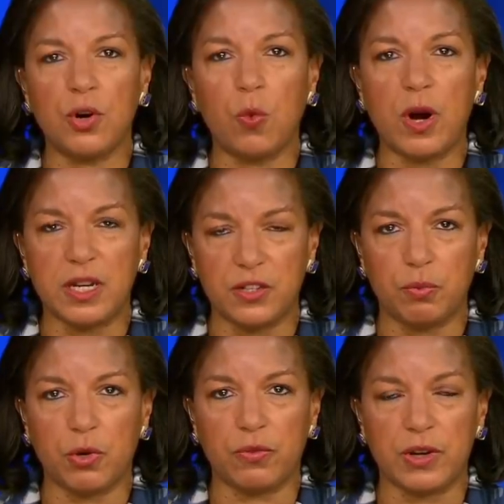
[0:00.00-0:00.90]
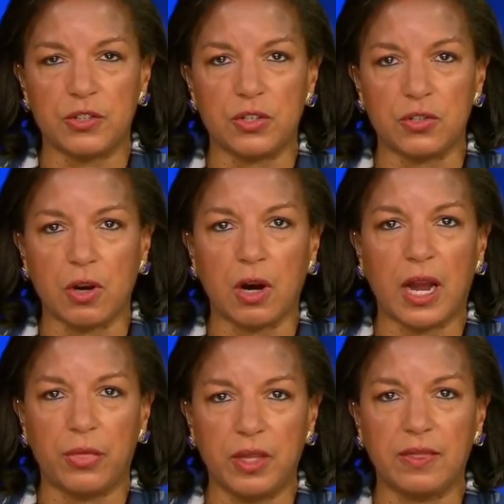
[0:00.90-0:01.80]
know what his motivations are.
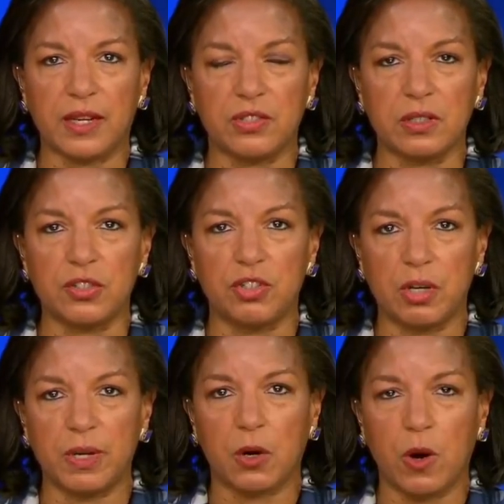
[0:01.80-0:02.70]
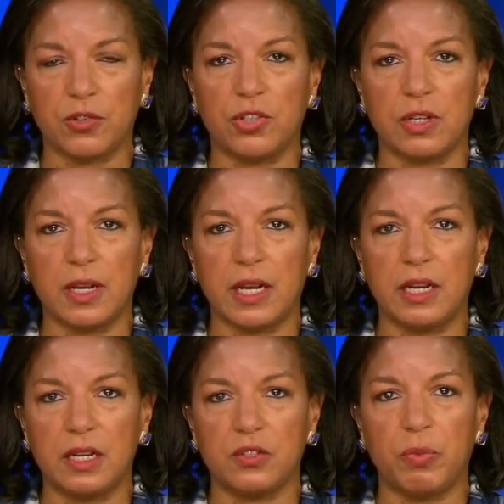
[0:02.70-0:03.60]
I think that's a legitimate question, and
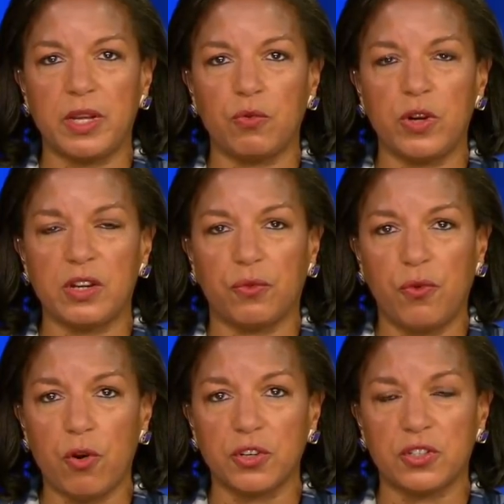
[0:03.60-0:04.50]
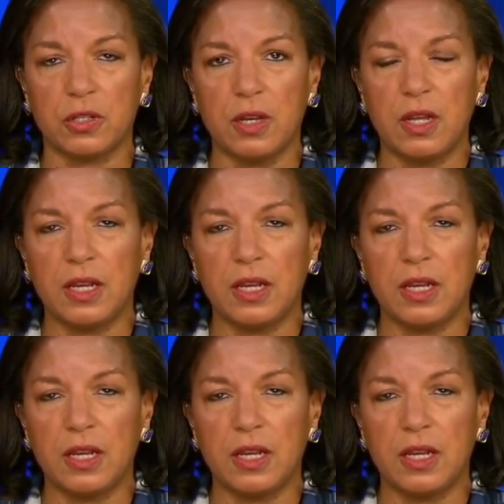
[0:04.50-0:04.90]
it has been reinforced